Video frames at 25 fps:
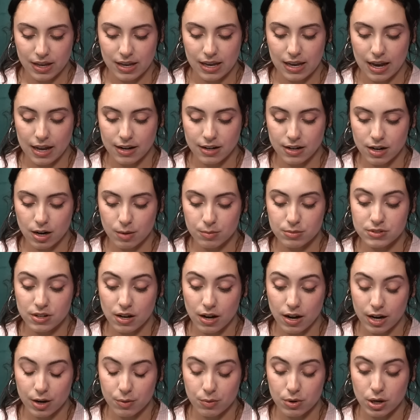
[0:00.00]
He ended up
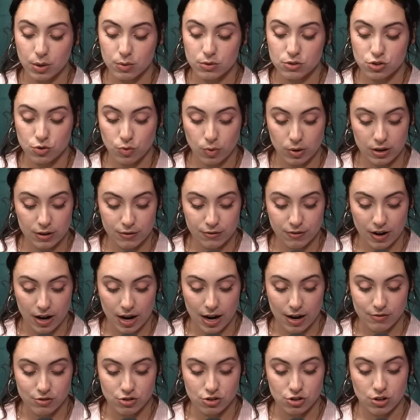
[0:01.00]
dying when I was
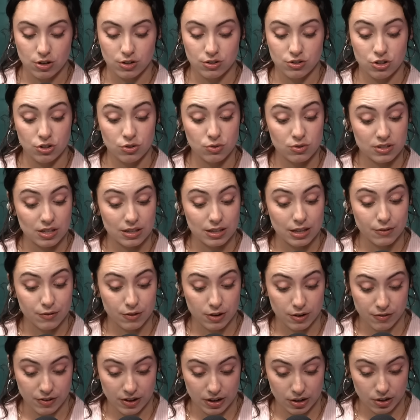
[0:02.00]
25 d- due to
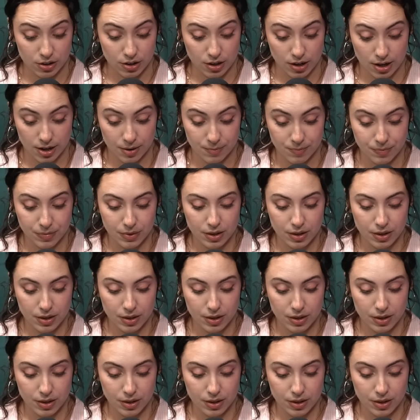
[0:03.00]
liver failure,